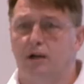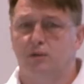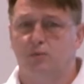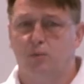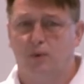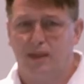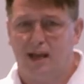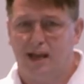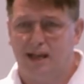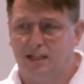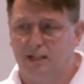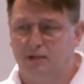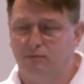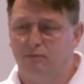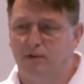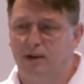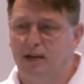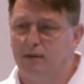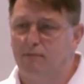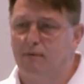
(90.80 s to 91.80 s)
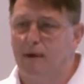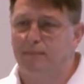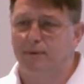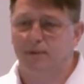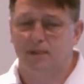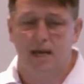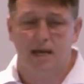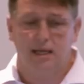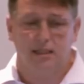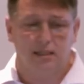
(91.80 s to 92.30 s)
guys what that actually really
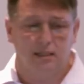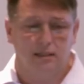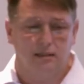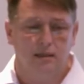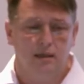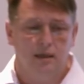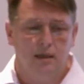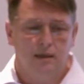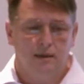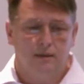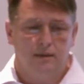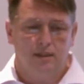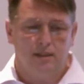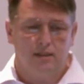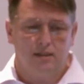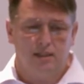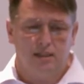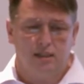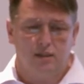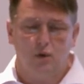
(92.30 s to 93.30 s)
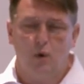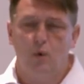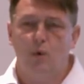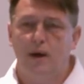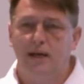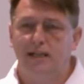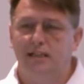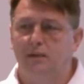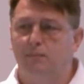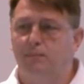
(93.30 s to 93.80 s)
represents. And this is
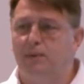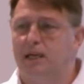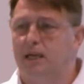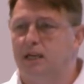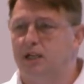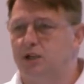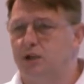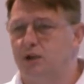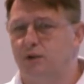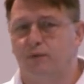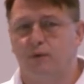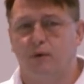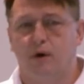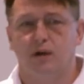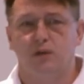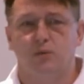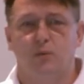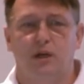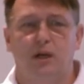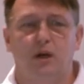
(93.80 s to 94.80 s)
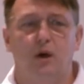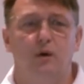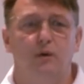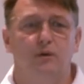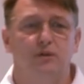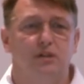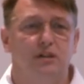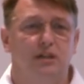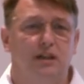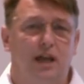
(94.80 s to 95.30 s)
always a big issue for us. We
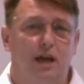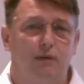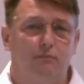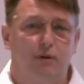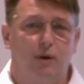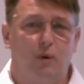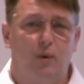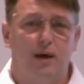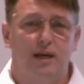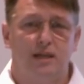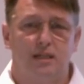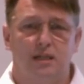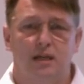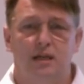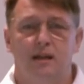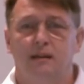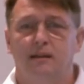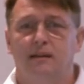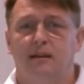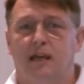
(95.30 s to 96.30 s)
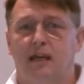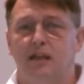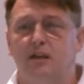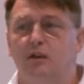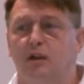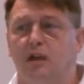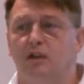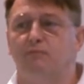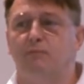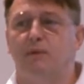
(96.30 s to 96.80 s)
constantly get requests, can
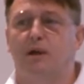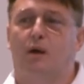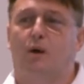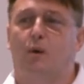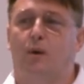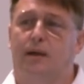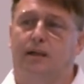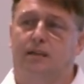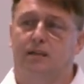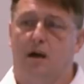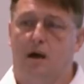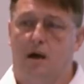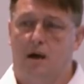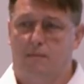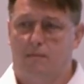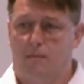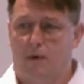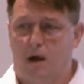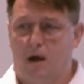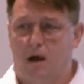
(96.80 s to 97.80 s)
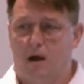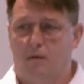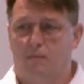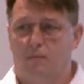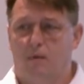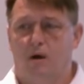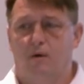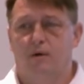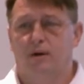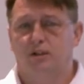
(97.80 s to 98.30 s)
you give me a QuickTime?
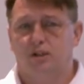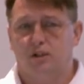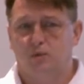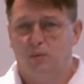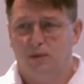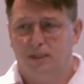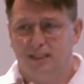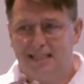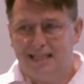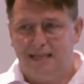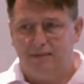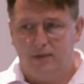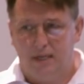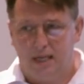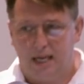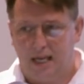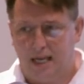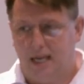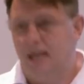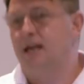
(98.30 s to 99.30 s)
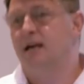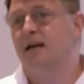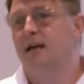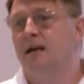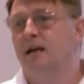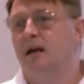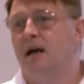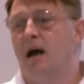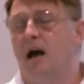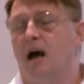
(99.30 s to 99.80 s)
Oh, I just want a DVD.
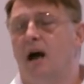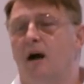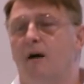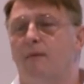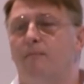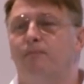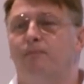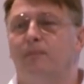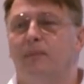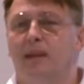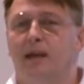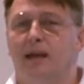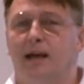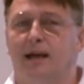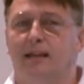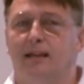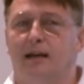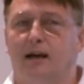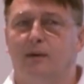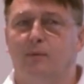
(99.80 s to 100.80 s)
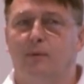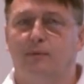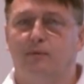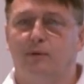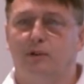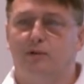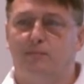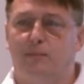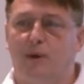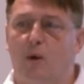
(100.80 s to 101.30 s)
And I
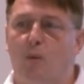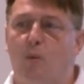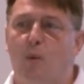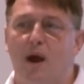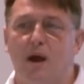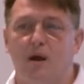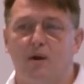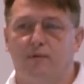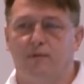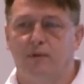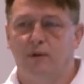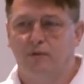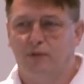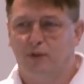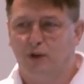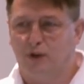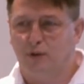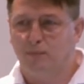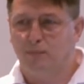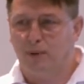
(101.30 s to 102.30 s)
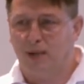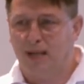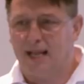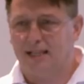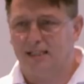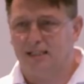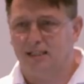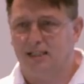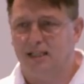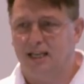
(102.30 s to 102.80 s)
want you to be aware of the
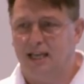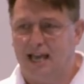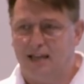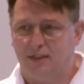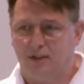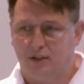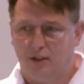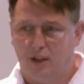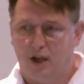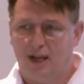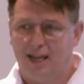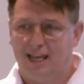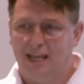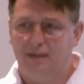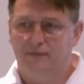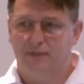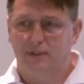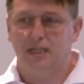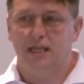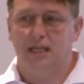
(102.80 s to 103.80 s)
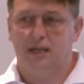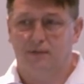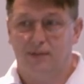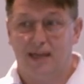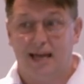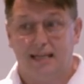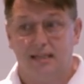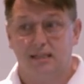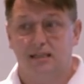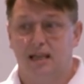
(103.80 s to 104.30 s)
complexity and the naivety of
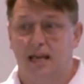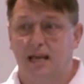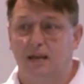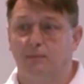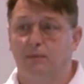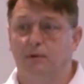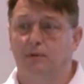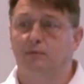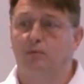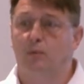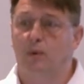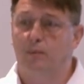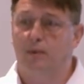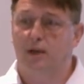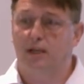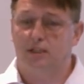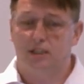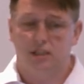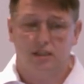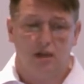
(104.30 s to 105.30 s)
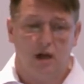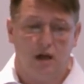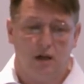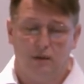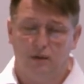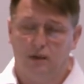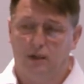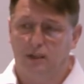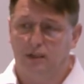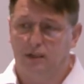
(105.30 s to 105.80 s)
that statement when we actually start
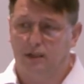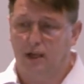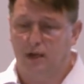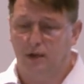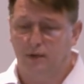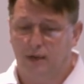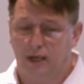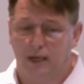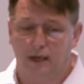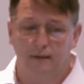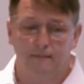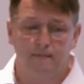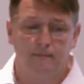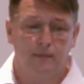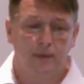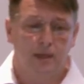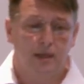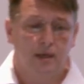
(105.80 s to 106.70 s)
looking at a codec.